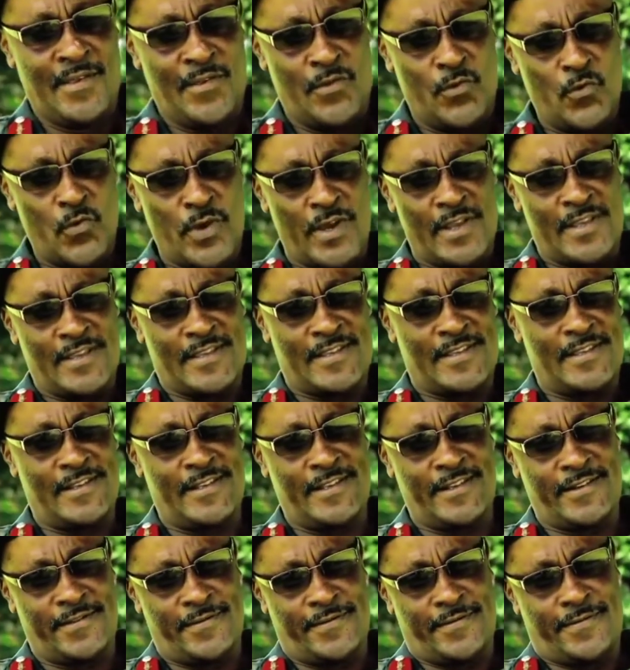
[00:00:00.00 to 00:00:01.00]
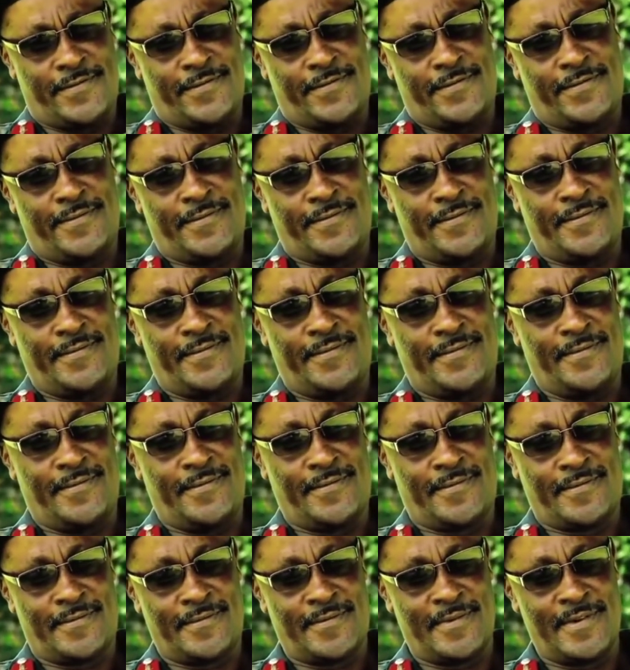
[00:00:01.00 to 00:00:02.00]
you are a slave
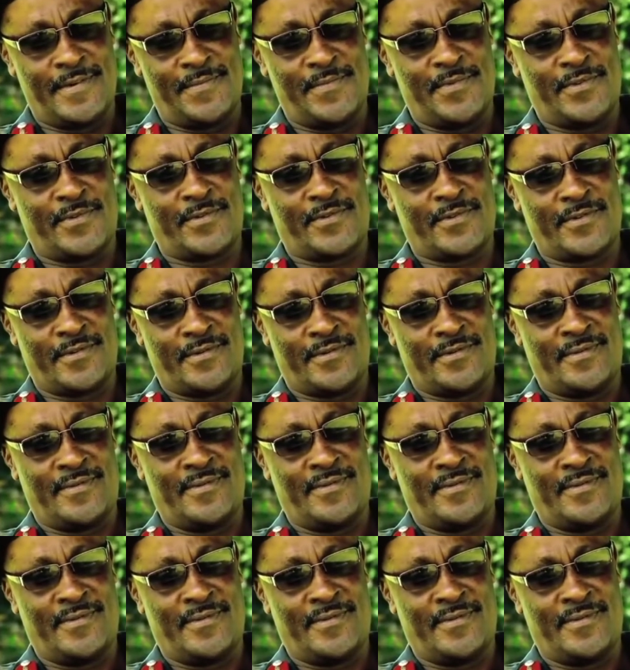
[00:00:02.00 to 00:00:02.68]
to the bottle.